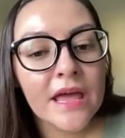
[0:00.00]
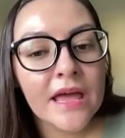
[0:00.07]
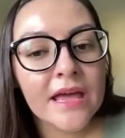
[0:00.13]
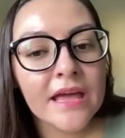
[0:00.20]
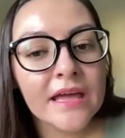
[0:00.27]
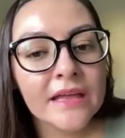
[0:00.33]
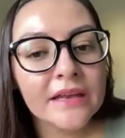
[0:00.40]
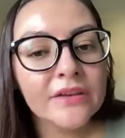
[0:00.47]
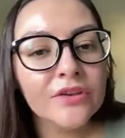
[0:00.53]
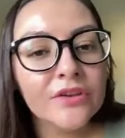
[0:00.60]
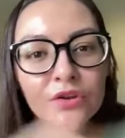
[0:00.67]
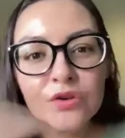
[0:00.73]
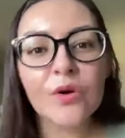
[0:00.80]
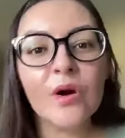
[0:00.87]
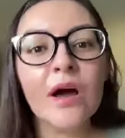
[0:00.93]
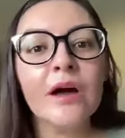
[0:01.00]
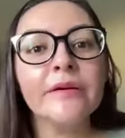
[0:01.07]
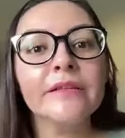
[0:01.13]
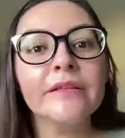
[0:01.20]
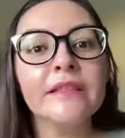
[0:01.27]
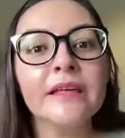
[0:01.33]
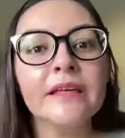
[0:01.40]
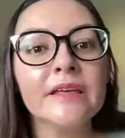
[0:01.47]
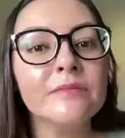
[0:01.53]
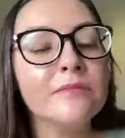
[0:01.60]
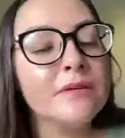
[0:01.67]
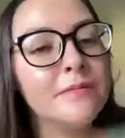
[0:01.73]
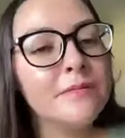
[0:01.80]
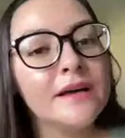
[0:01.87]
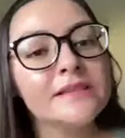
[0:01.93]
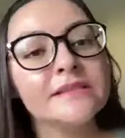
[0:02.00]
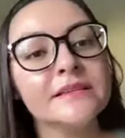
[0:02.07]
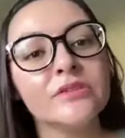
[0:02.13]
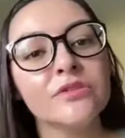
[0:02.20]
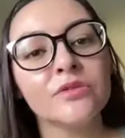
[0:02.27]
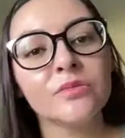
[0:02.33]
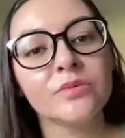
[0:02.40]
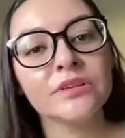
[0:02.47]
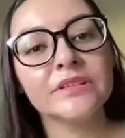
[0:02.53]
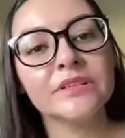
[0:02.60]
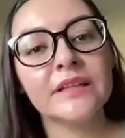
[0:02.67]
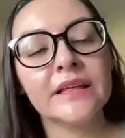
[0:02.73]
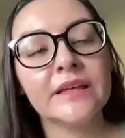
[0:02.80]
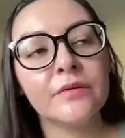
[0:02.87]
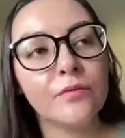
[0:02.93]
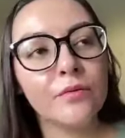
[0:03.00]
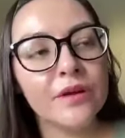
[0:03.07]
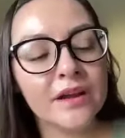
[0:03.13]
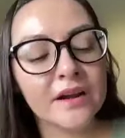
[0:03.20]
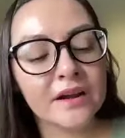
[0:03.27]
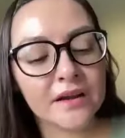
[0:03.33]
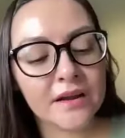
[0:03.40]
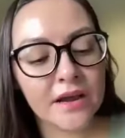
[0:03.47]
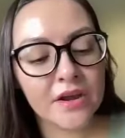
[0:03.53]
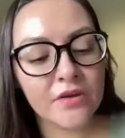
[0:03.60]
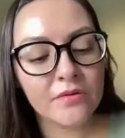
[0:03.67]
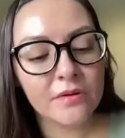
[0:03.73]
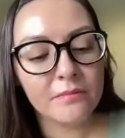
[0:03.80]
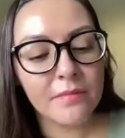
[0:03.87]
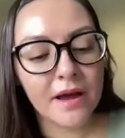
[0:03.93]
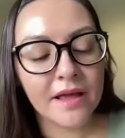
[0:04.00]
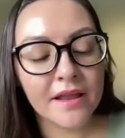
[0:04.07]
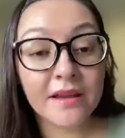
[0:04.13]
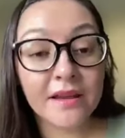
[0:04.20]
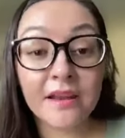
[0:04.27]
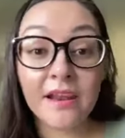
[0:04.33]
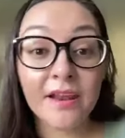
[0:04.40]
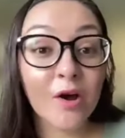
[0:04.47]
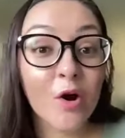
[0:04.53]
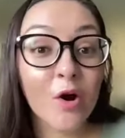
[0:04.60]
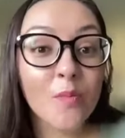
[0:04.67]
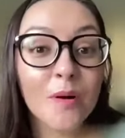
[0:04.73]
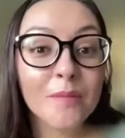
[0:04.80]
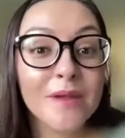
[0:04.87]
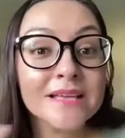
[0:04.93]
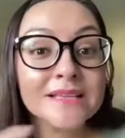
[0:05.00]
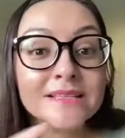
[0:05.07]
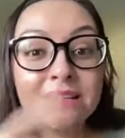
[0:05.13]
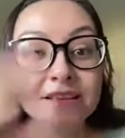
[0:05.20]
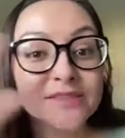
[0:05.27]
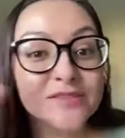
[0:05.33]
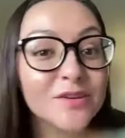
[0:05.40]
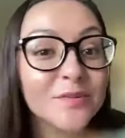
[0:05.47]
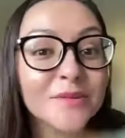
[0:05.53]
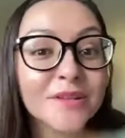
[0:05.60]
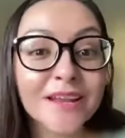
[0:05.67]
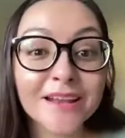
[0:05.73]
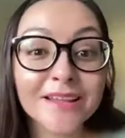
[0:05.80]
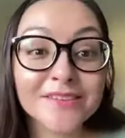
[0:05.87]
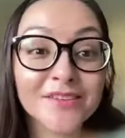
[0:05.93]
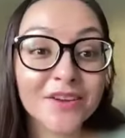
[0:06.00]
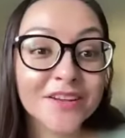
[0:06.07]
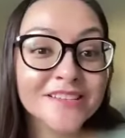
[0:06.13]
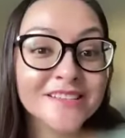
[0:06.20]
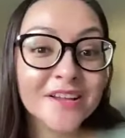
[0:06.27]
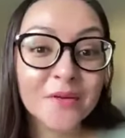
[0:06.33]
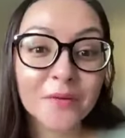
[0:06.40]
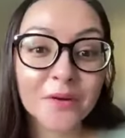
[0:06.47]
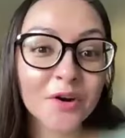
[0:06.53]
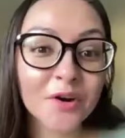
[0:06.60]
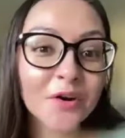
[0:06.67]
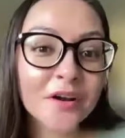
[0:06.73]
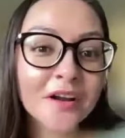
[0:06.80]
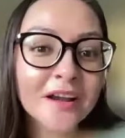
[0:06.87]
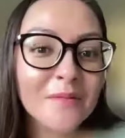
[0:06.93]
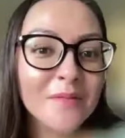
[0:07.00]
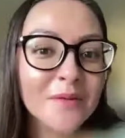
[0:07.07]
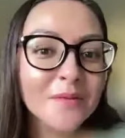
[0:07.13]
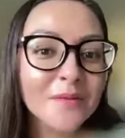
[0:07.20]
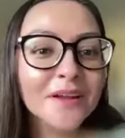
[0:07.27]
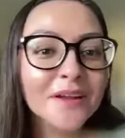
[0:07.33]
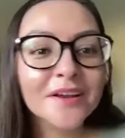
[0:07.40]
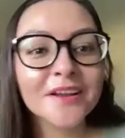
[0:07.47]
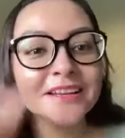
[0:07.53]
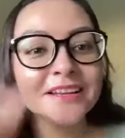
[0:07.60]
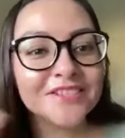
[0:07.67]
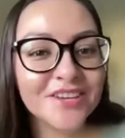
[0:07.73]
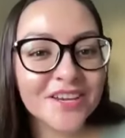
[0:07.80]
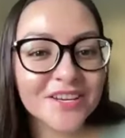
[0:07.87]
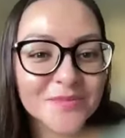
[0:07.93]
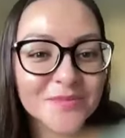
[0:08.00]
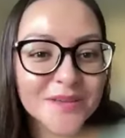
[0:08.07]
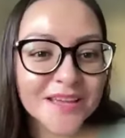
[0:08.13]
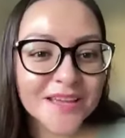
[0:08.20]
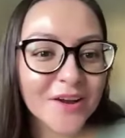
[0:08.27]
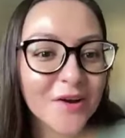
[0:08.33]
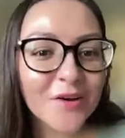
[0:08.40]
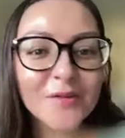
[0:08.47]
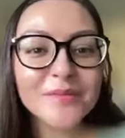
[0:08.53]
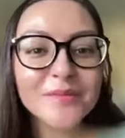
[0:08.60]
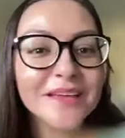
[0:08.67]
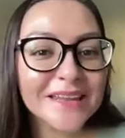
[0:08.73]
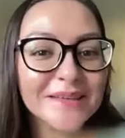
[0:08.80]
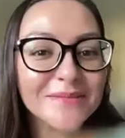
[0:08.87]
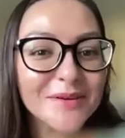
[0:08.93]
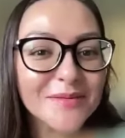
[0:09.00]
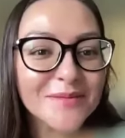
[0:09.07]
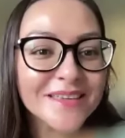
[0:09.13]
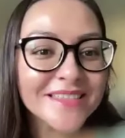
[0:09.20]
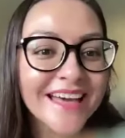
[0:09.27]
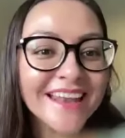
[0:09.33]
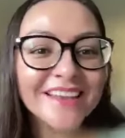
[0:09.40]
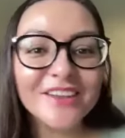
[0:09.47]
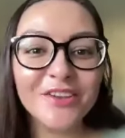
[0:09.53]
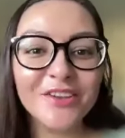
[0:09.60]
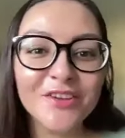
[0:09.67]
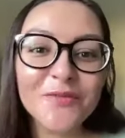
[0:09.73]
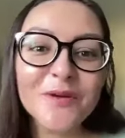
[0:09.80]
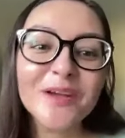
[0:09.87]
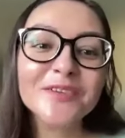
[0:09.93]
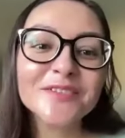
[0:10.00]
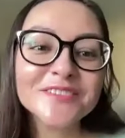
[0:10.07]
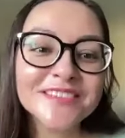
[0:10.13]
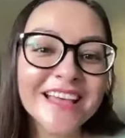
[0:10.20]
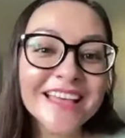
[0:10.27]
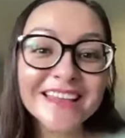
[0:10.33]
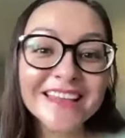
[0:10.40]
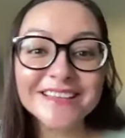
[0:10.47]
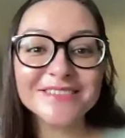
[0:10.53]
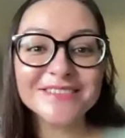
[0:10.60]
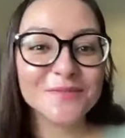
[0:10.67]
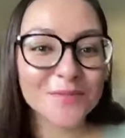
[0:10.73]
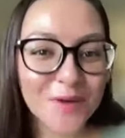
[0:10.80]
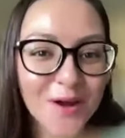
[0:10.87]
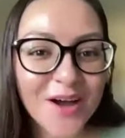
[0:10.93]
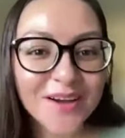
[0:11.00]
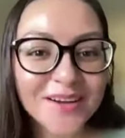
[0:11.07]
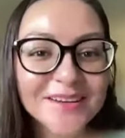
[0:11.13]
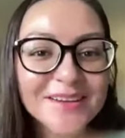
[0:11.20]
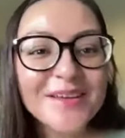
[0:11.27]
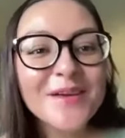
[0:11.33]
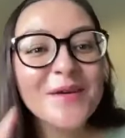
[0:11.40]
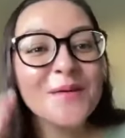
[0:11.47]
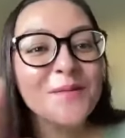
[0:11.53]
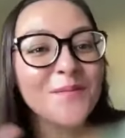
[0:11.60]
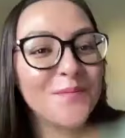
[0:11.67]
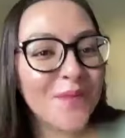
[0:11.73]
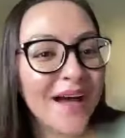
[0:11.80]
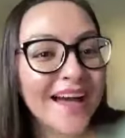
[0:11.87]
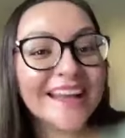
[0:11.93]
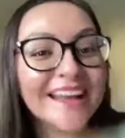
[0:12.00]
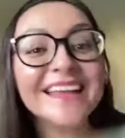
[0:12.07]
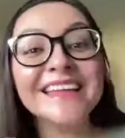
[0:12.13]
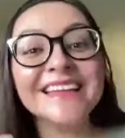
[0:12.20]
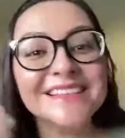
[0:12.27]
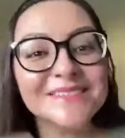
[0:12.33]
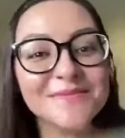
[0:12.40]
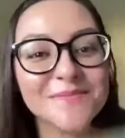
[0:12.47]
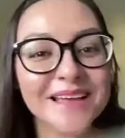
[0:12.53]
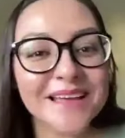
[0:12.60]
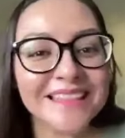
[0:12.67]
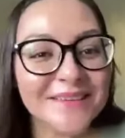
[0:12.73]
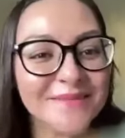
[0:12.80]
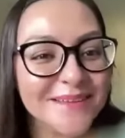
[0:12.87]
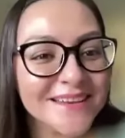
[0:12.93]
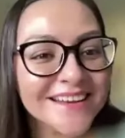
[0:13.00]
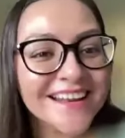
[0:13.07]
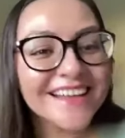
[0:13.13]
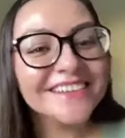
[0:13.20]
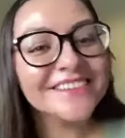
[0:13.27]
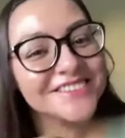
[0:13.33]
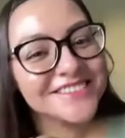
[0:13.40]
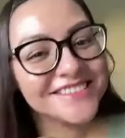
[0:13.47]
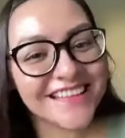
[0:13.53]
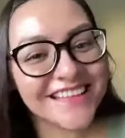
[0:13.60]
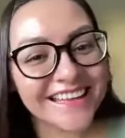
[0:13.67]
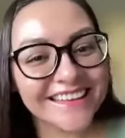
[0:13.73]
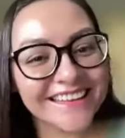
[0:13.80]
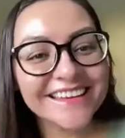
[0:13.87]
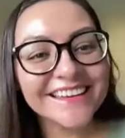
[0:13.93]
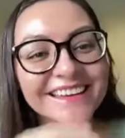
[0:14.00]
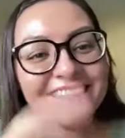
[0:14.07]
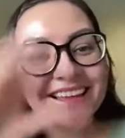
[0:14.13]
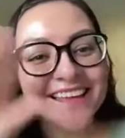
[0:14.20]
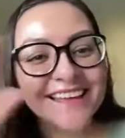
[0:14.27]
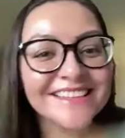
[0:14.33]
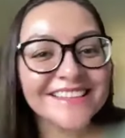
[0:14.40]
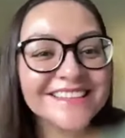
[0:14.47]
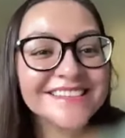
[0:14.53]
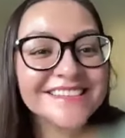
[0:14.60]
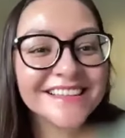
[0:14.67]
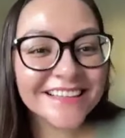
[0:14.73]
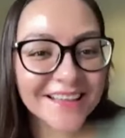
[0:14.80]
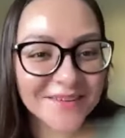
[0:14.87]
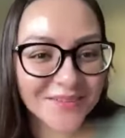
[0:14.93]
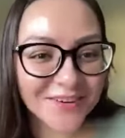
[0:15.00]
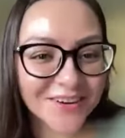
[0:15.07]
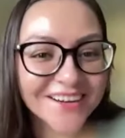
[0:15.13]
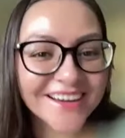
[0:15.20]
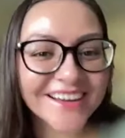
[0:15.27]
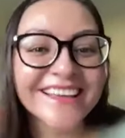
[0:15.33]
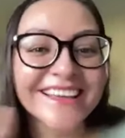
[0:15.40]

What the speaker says: and you know how it like can be Vipassana, but like we are kind of invited, and I hope I'm not saying something and it's gonna stay recorded and people are gonna judge me and call me and email me that what you're saying is wrong. But it is my limited understanding, disclaimer,